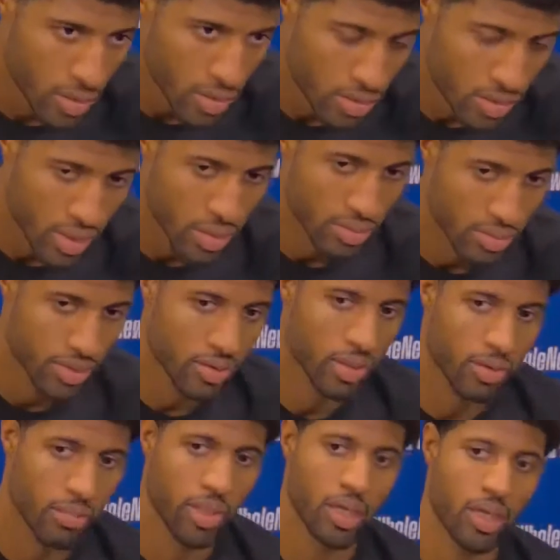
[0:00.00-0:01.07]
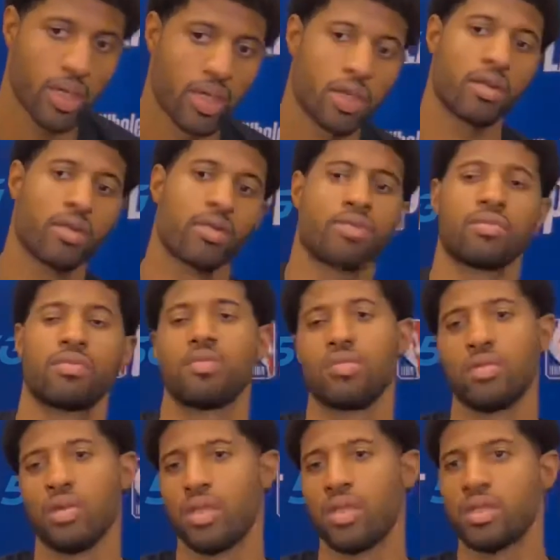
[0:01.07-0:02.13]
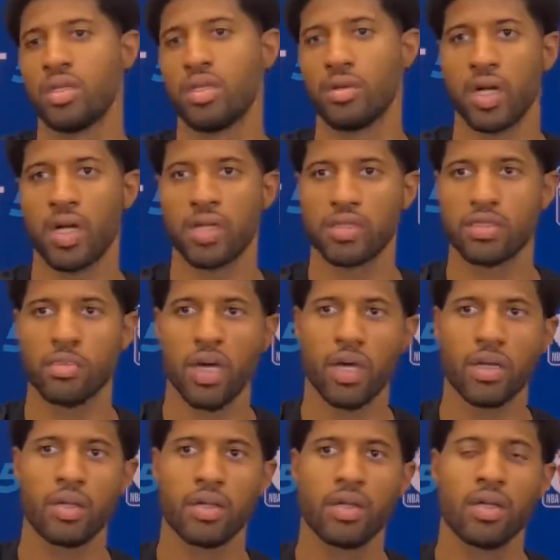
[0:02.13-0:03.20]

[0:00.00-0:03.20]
teams go up big and another team rallies back. It's